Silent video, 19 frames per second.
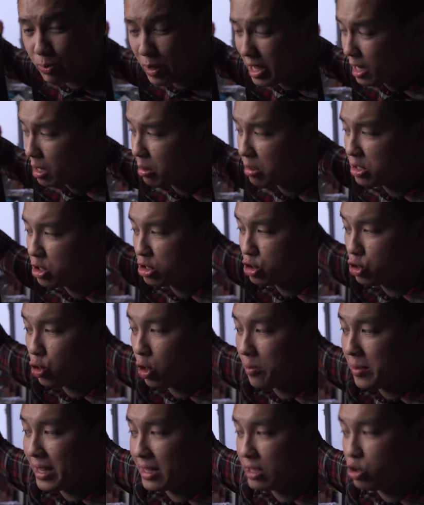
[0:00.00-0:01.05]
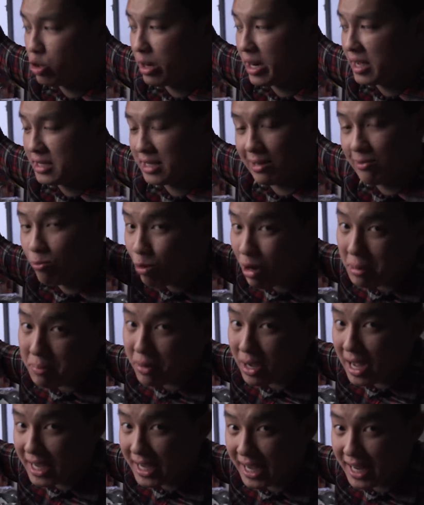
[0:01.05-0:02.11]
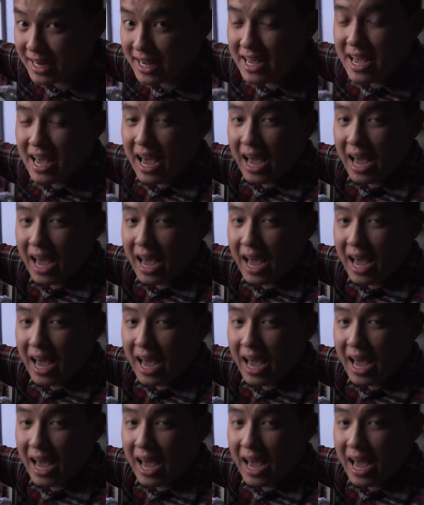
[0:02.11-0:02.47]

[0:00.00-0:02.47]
being able to store my electronics in one pocket